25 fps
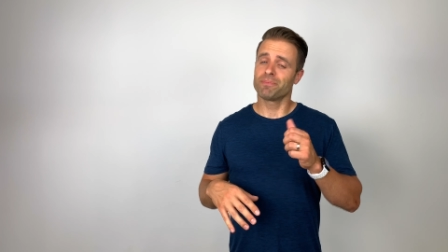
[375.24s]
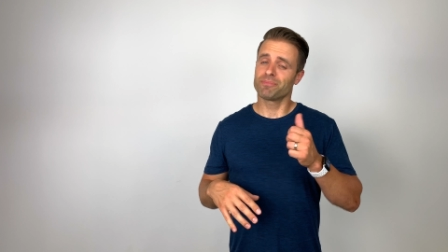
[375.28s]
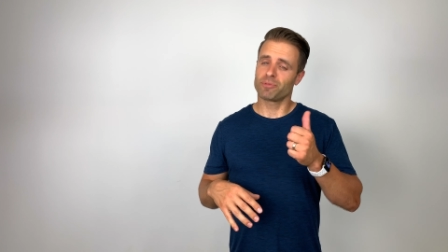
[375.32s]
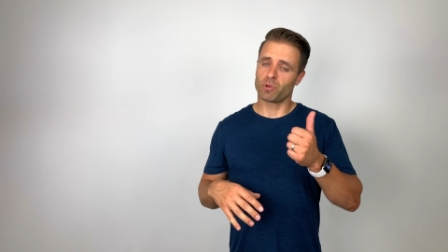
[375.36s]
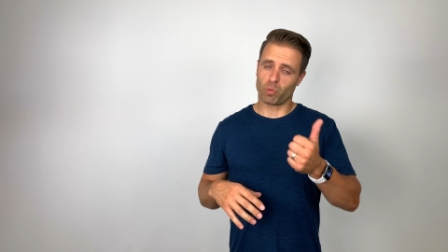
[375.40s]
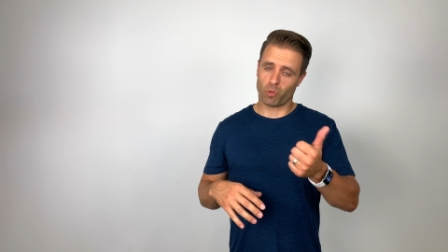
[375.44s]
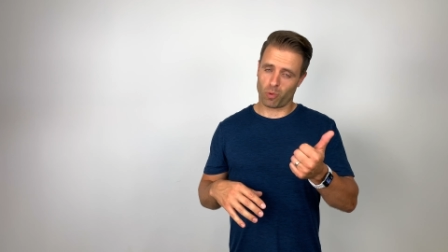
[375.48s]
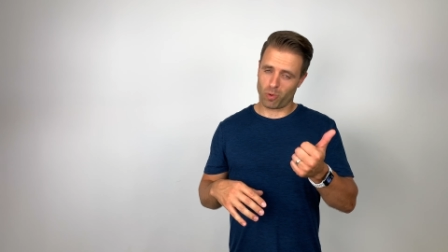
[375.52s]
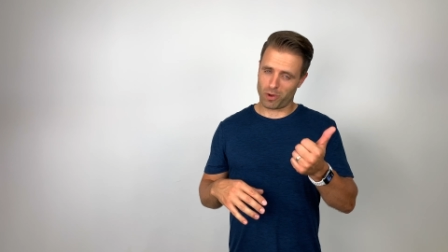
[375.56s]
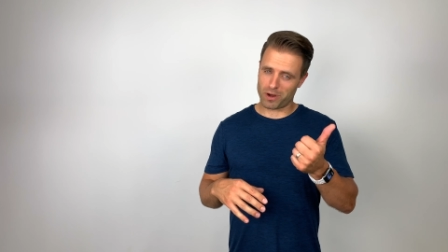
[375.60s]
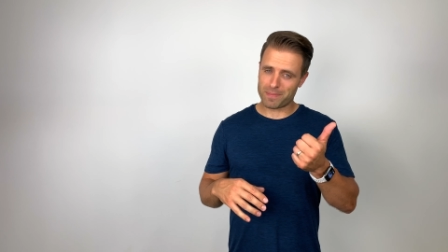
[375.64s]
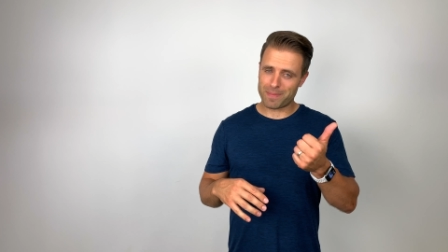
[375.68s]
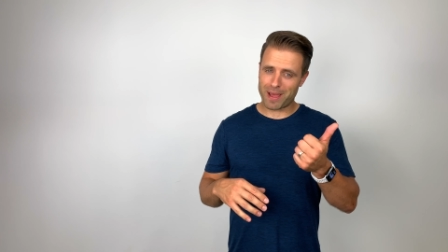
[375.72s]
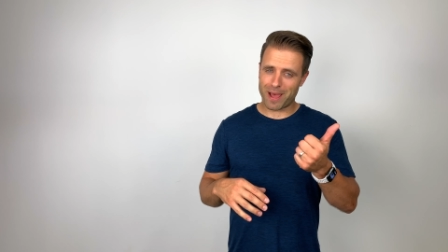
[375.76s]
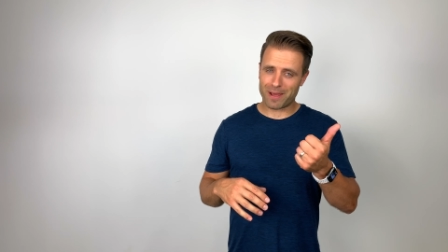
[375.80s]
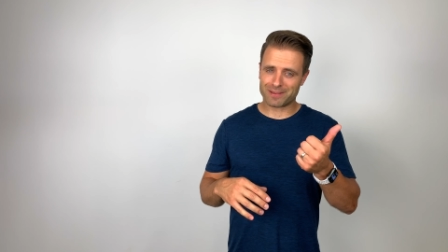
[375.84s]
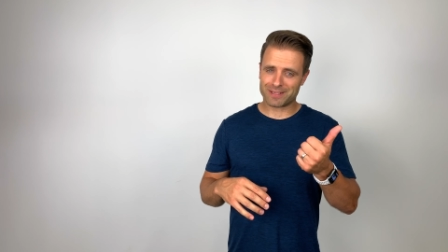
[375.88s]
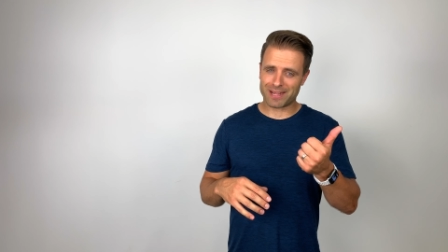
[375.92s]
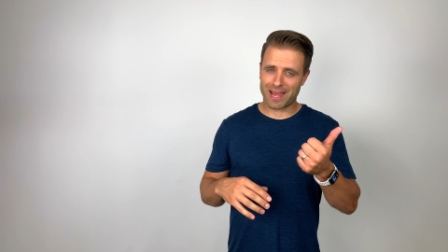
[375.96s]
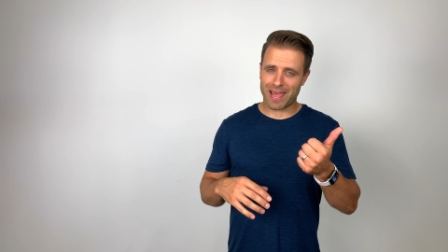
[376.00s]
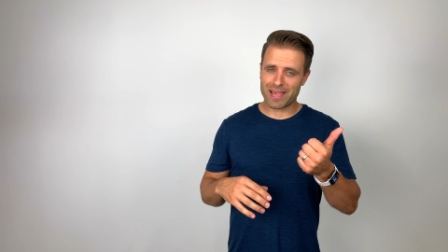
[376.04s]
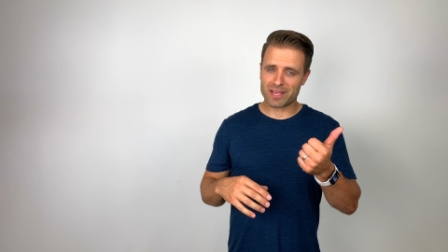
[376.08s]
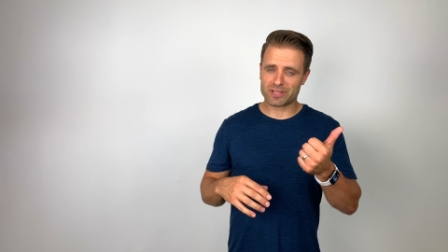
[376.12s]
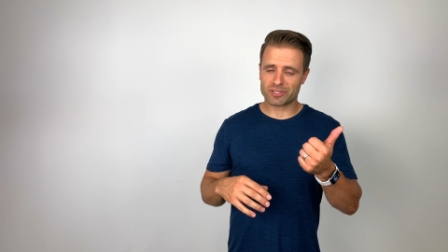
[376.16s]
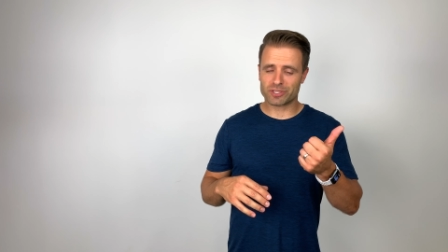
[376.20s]
What about
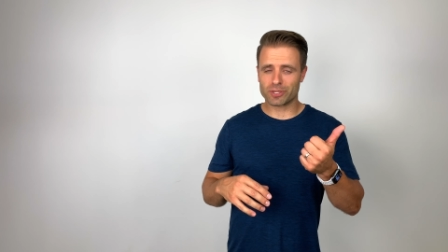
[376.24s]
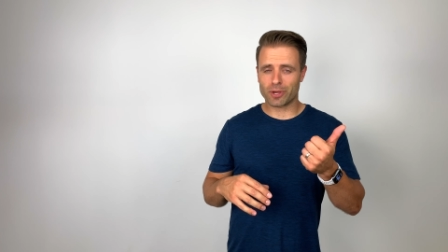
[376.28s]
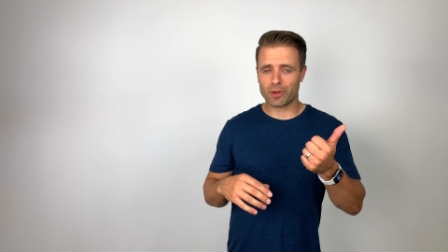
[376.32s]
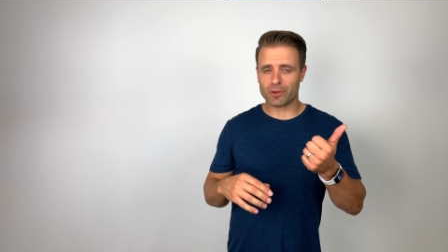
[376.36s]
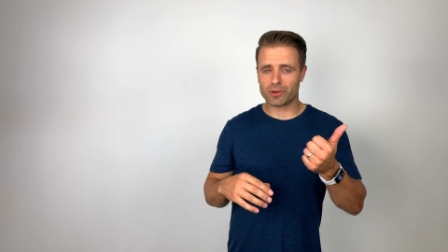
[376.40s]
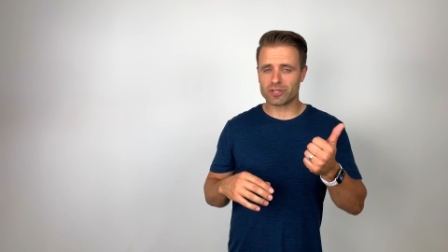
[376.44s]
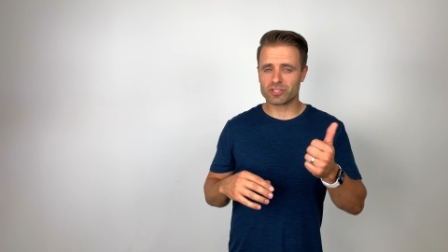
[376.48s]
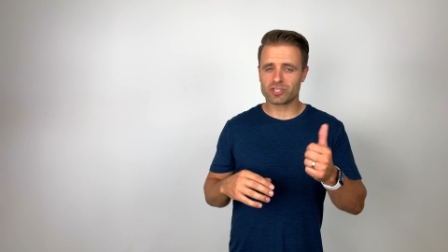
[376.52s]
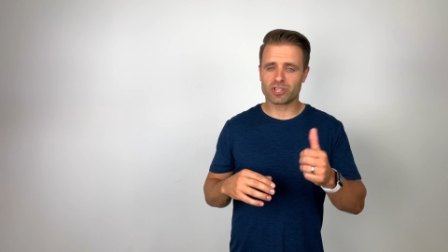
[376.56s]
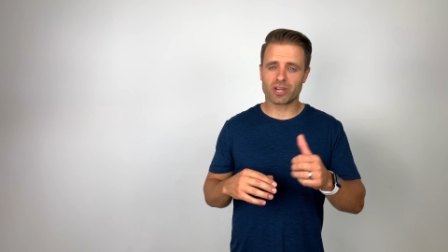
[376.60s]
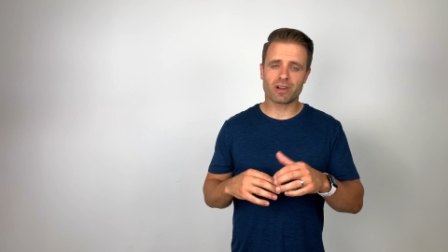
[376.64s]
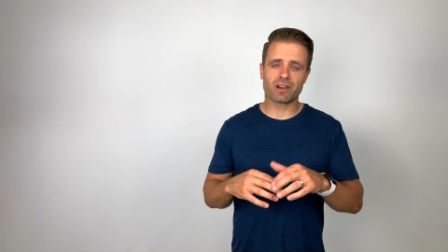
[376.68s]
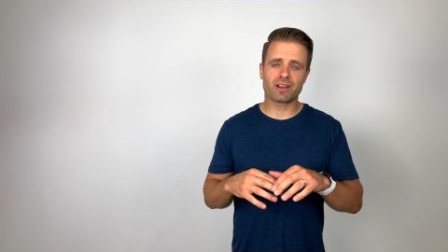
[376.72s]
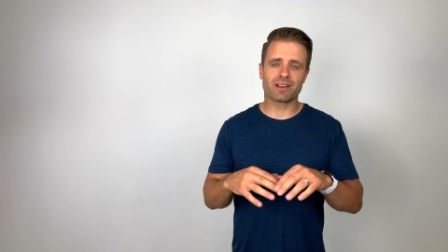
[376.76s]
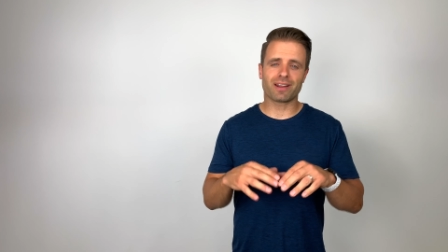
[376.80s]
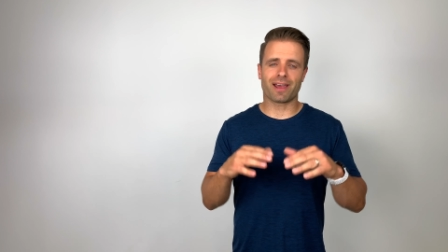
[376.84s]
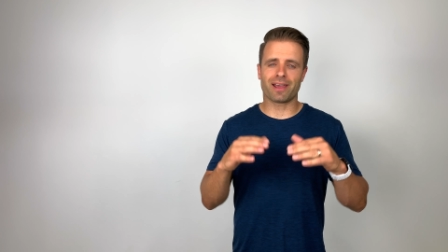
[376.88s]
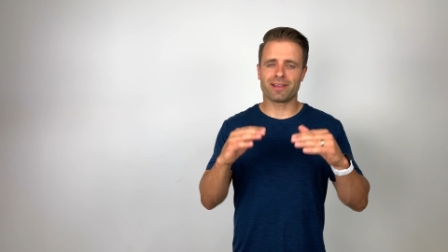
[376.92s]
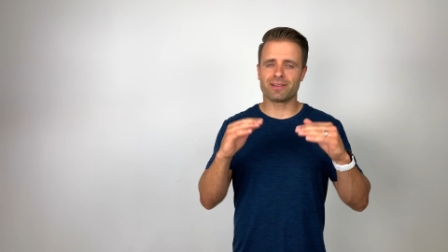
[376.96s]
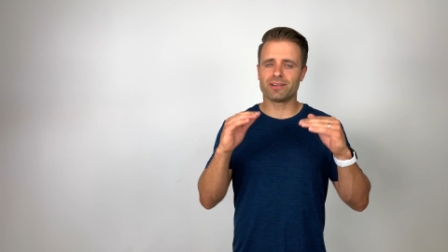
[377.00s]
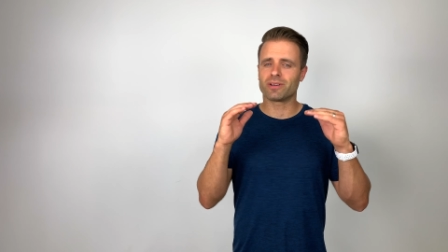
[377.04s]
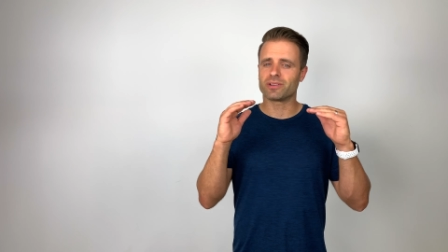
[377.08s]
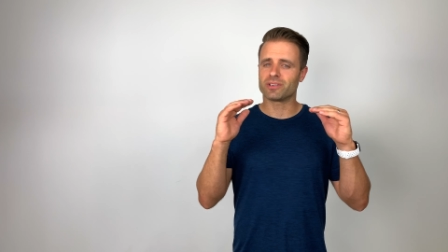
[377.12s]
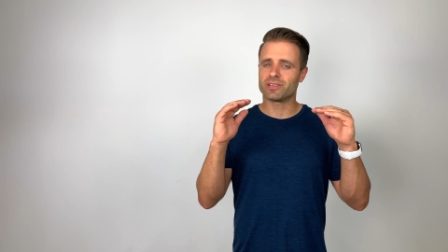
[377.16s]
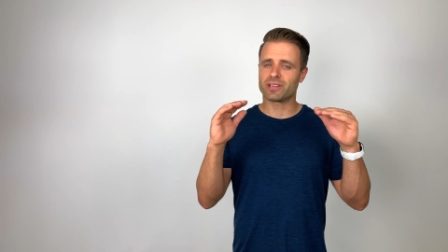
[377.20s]
diet soda, Jared? I
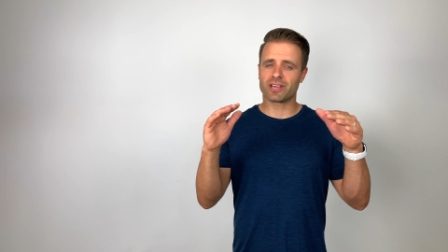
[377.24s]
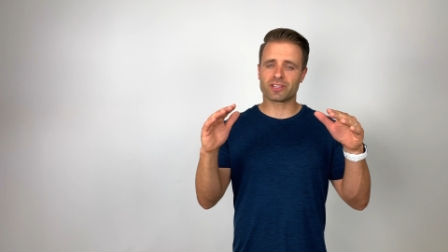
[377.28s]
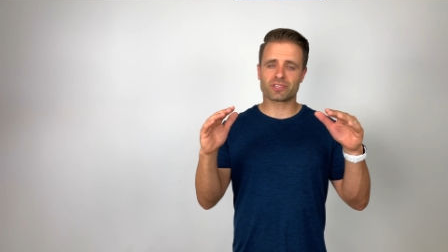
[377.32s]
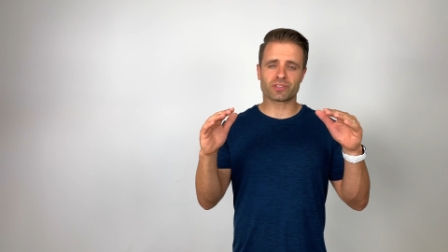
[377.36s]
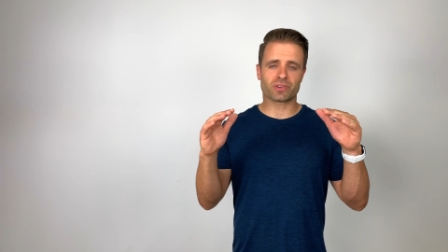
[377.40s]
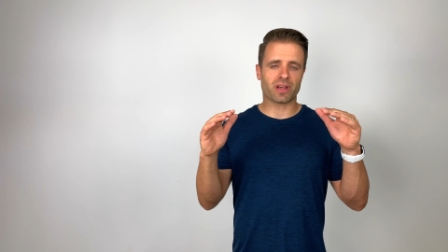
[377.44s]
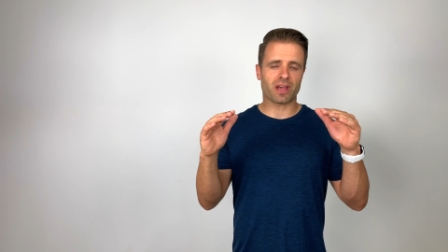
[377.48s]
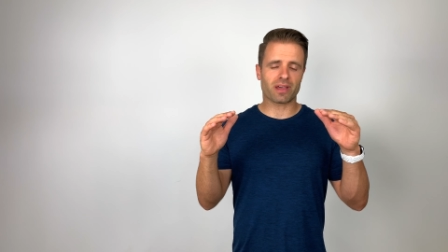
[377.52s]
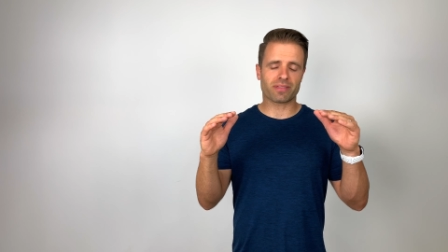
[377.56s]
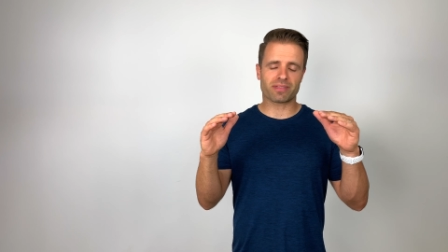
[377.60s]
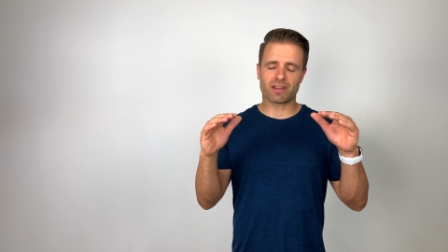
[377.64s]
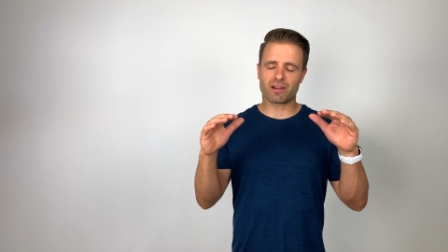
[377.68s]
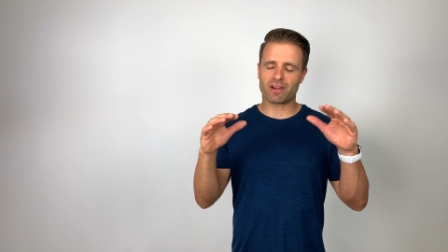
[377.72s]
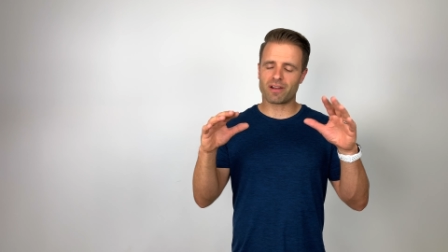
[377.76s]
know you guys are out there.